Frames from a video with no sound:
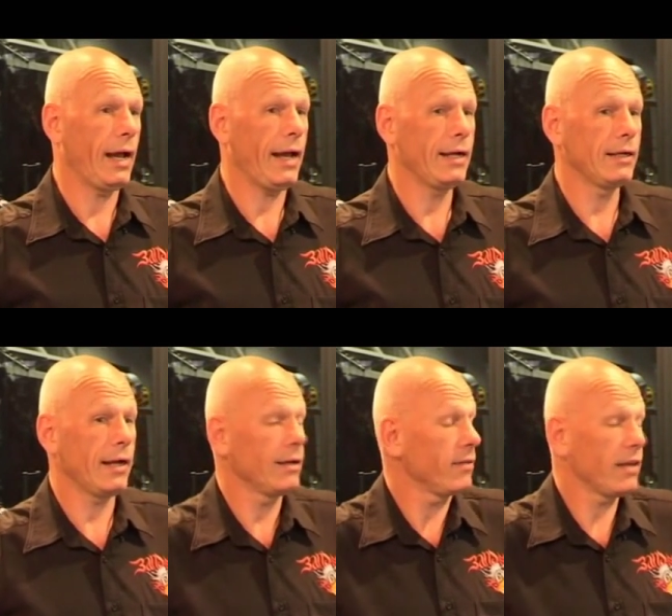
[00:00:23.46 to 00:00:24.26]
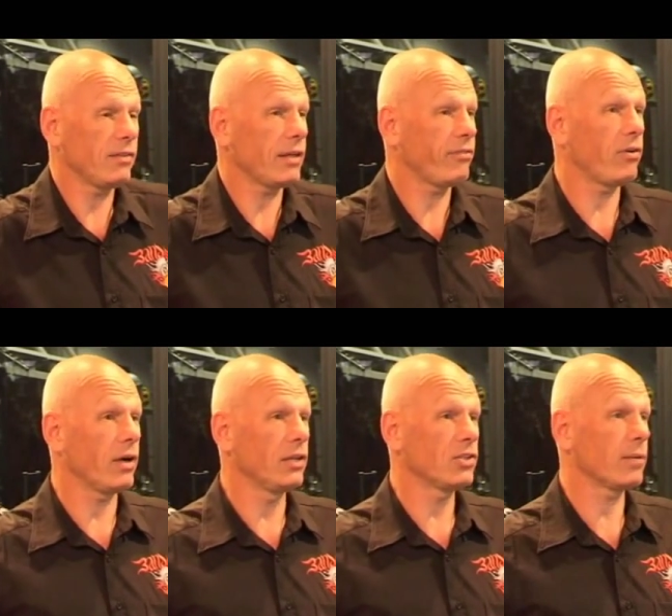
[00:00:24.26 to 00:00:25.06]
And they're
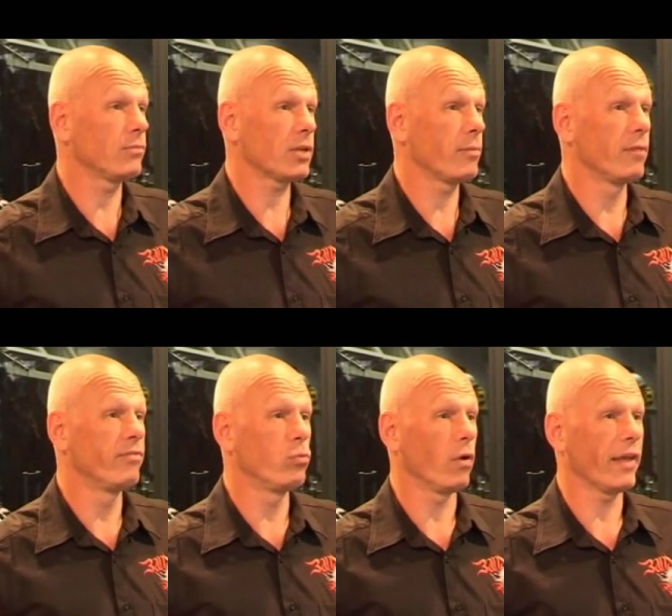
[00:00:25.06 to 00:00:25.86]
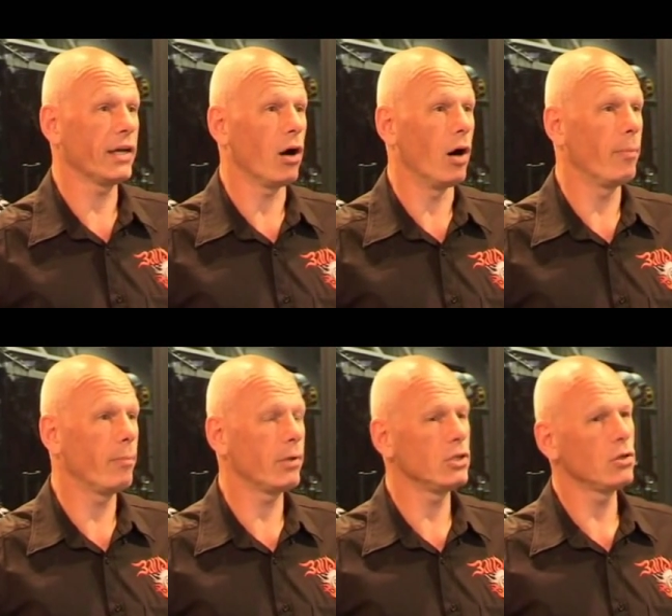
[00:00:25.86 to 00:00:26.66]
fine, some of them for what they are,
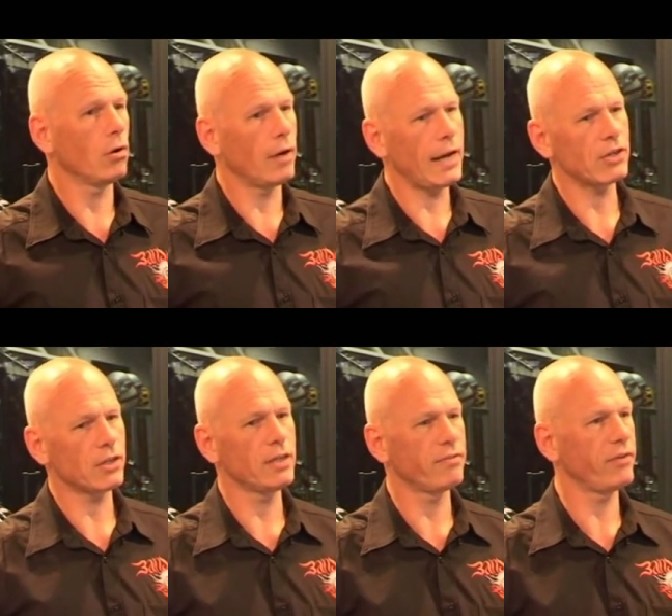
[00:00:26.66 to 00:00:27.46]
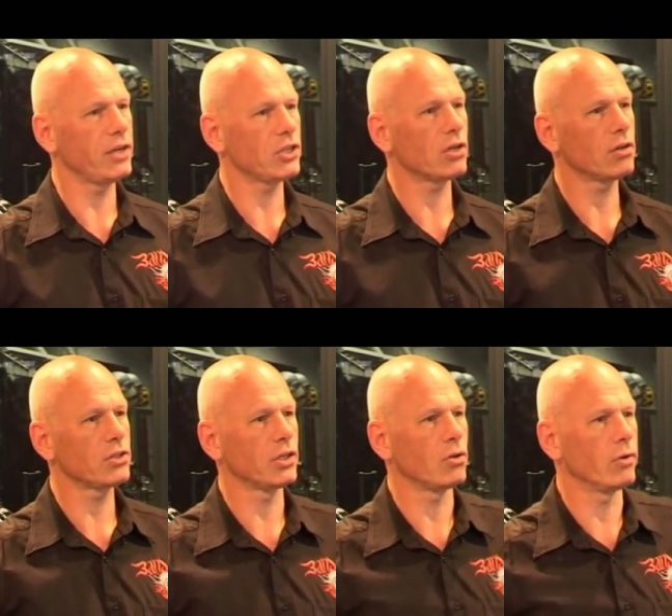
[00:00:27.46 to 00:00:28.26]
but not actually the finished
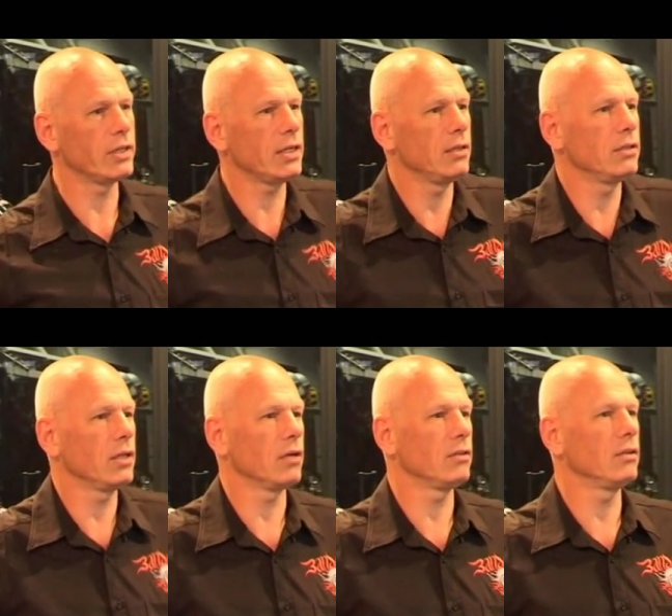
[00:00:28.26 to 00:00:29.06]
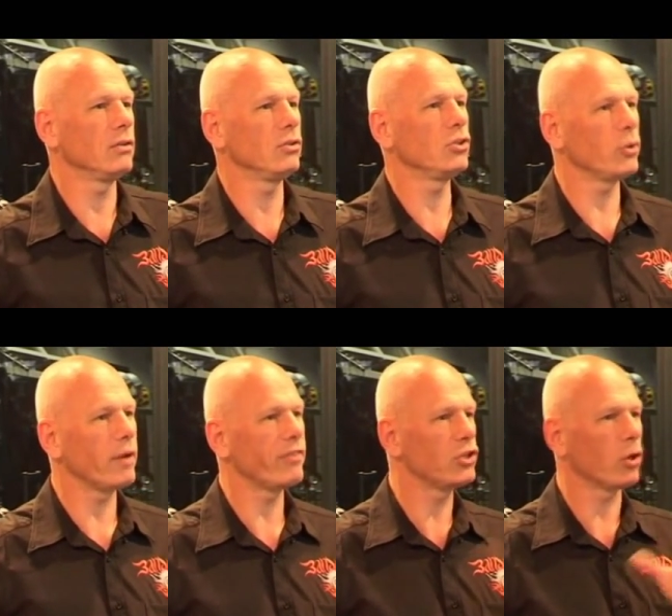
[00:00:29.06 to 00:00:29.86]
article. It didn't, do
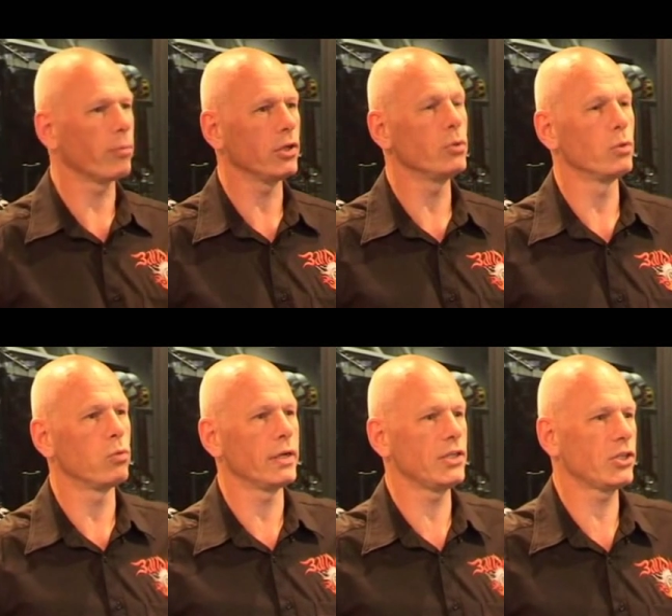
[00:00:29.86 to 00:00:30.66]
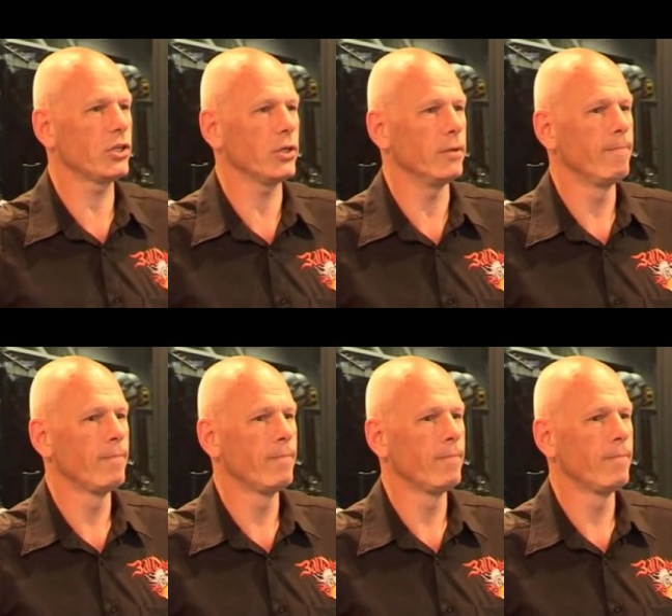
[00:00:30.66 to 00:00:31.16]
every job that you would want it to do.